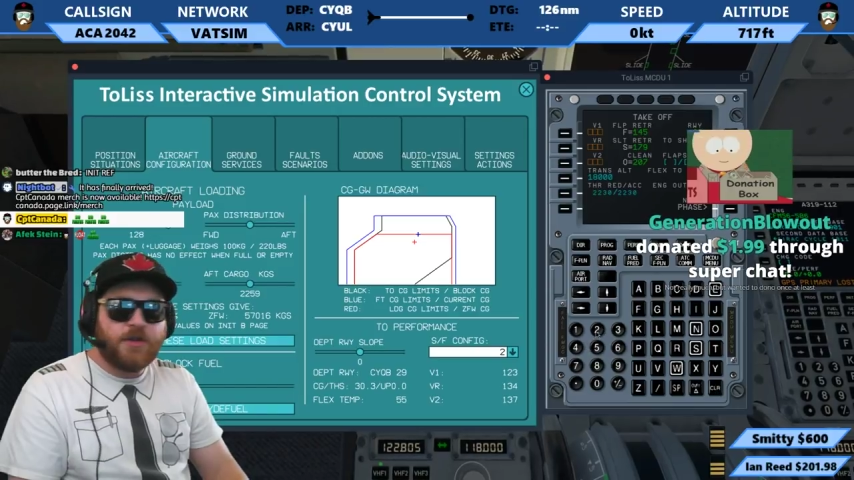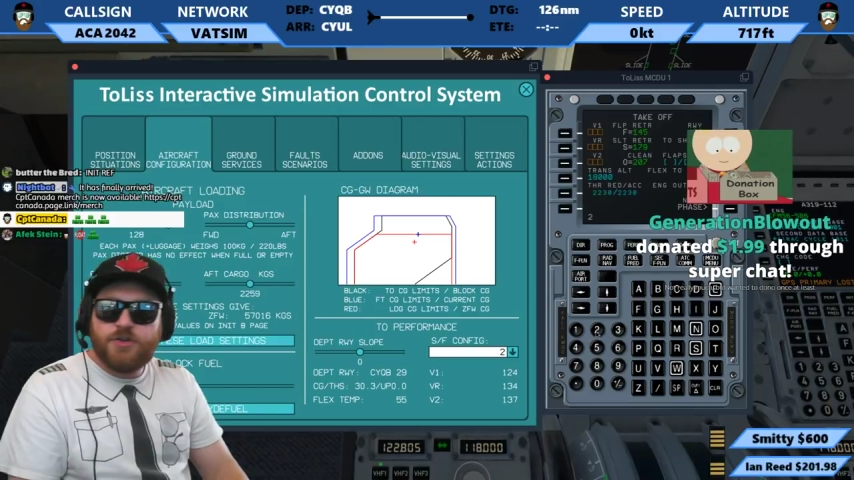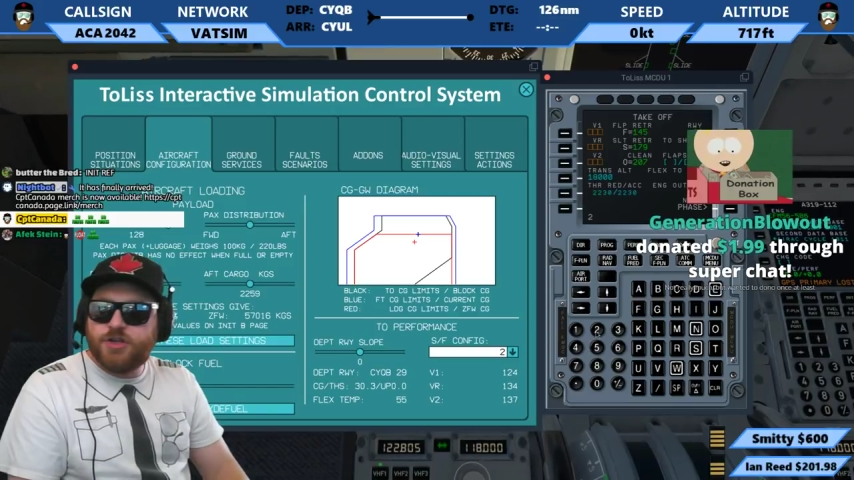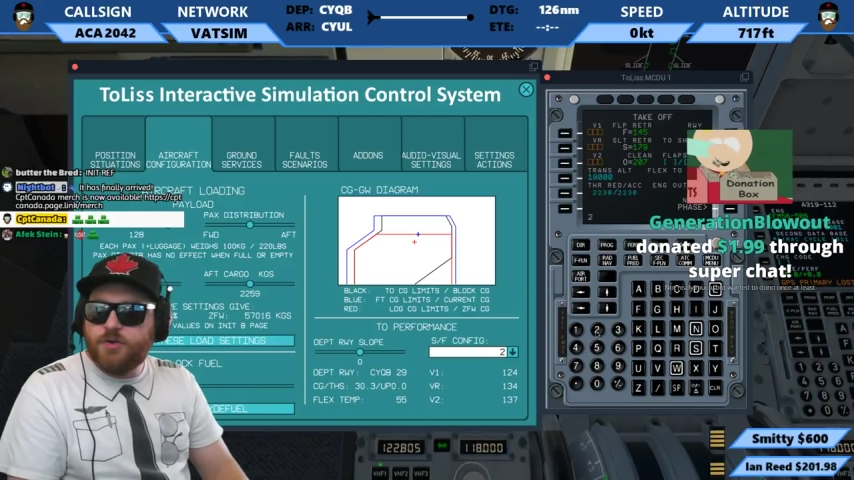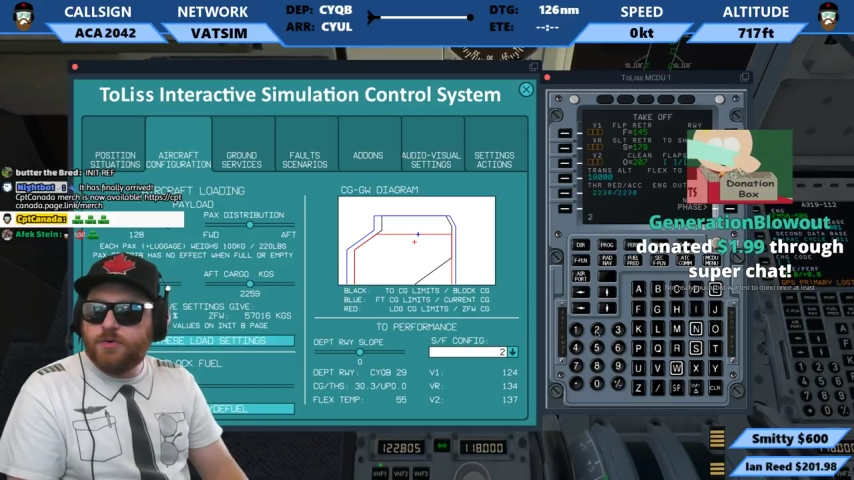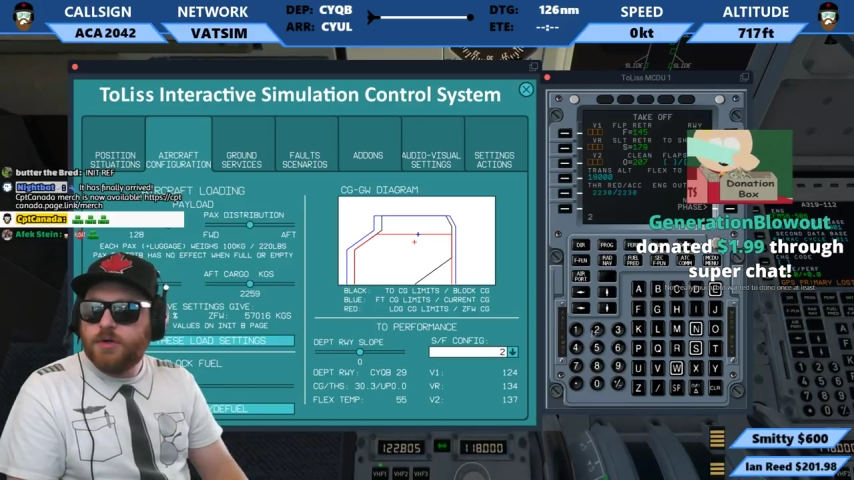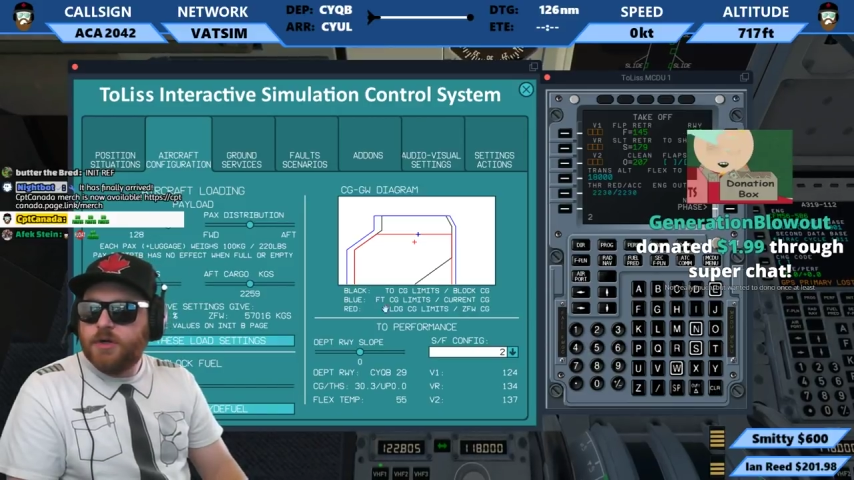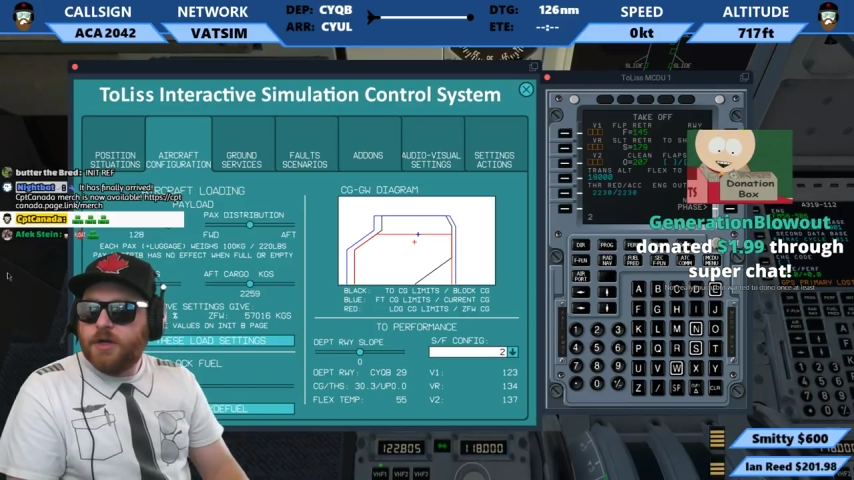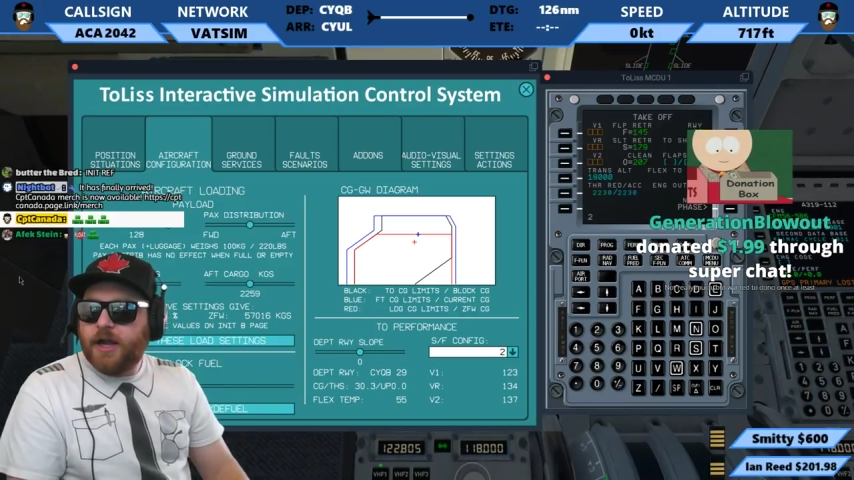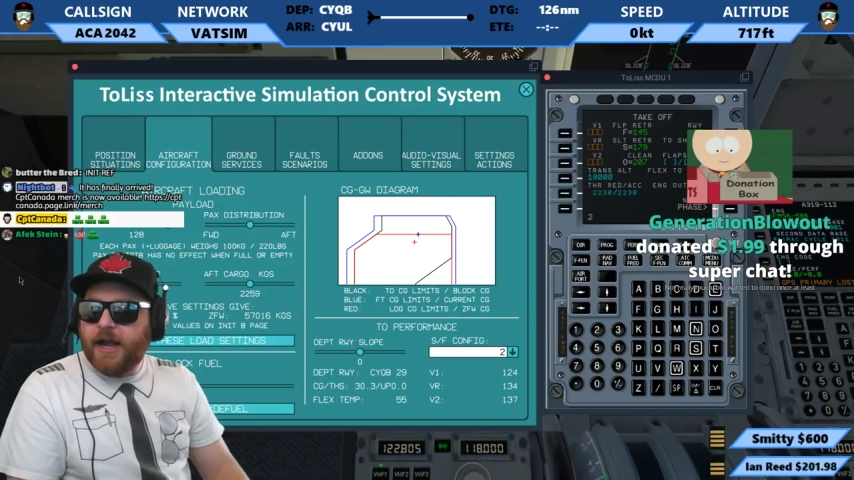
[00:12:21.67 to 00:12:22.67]
2.
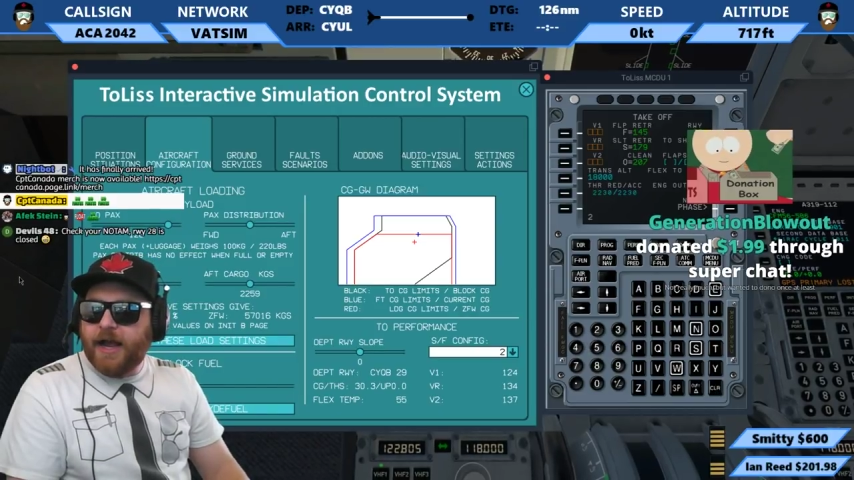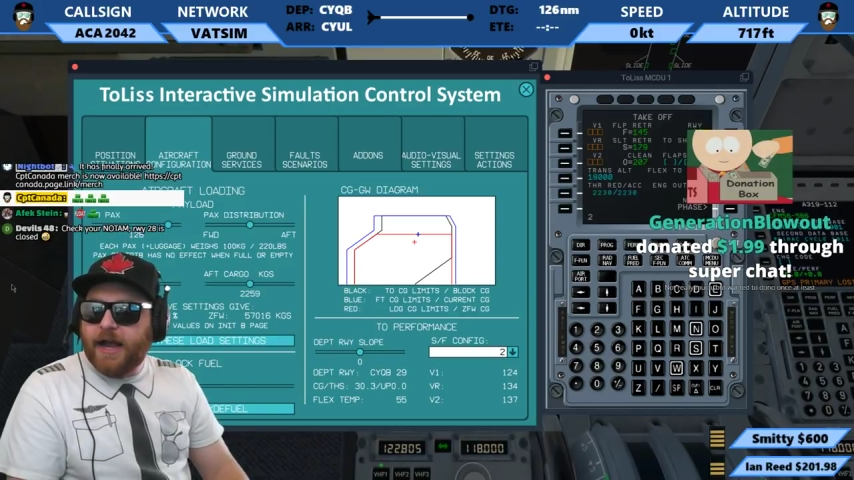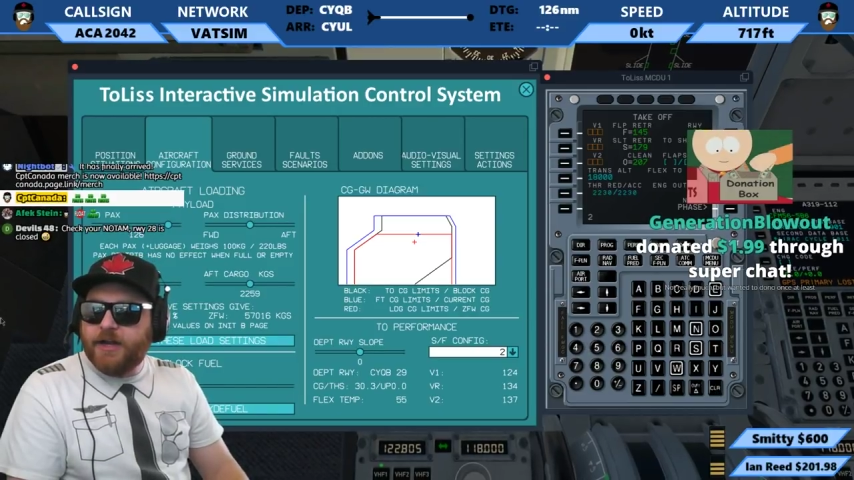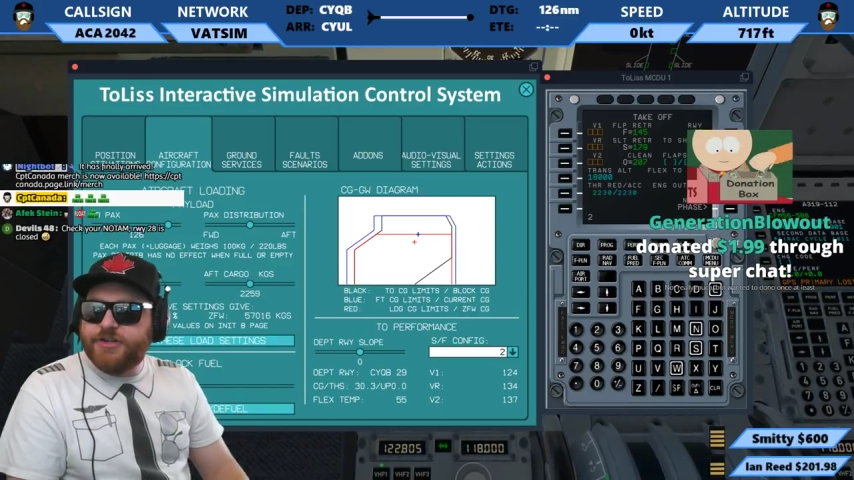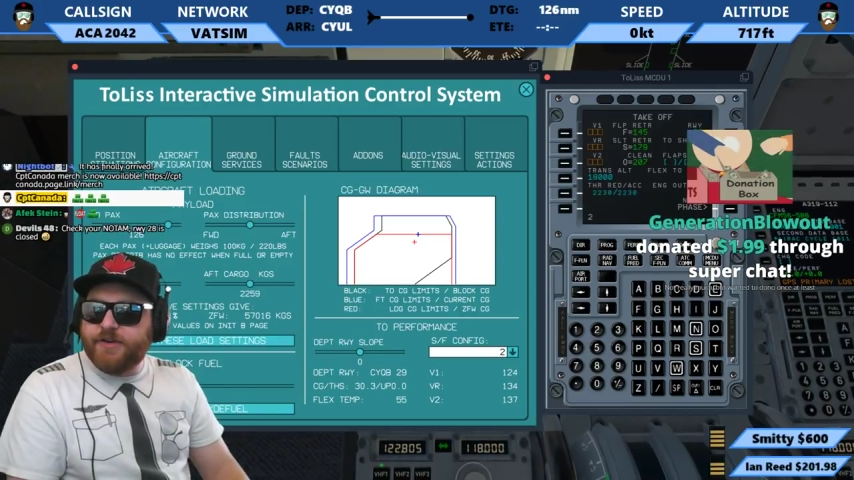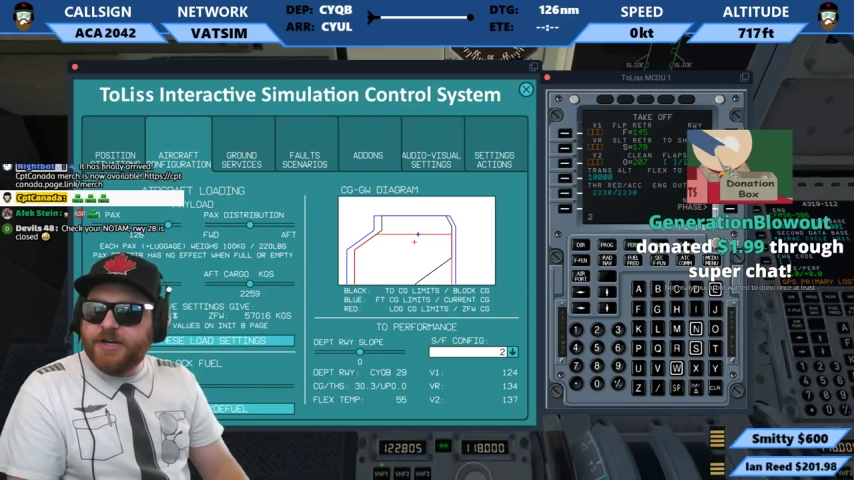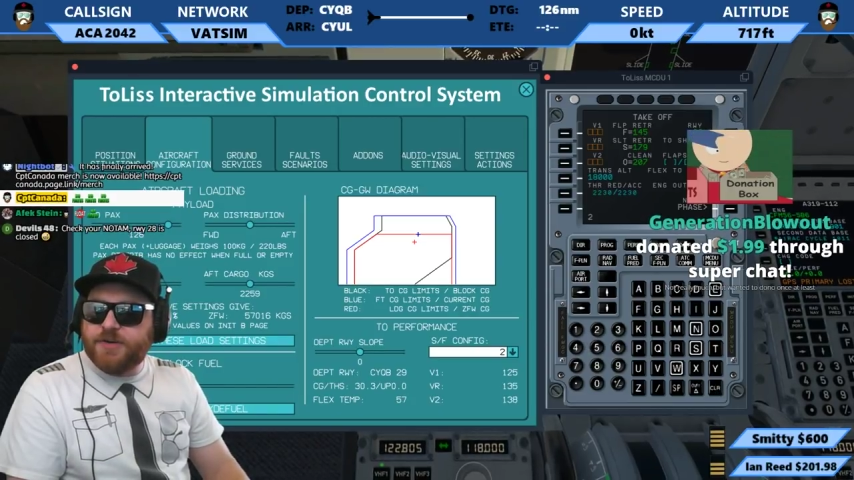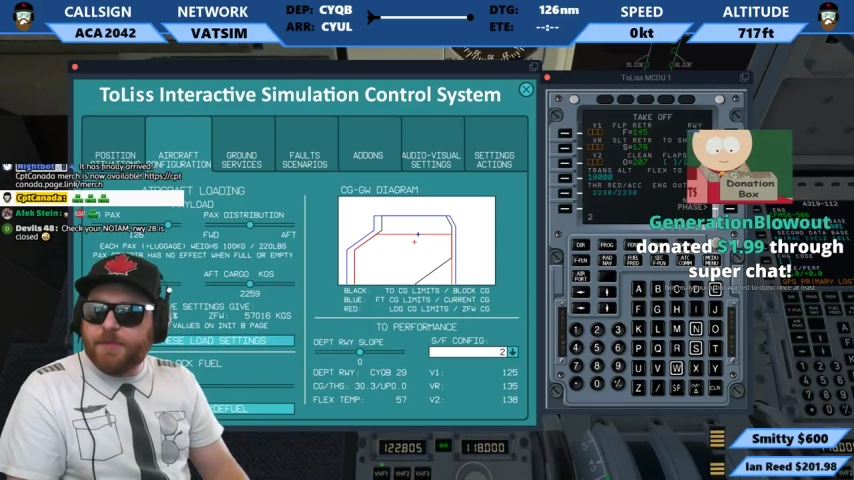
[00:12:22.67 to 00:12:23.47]
Generation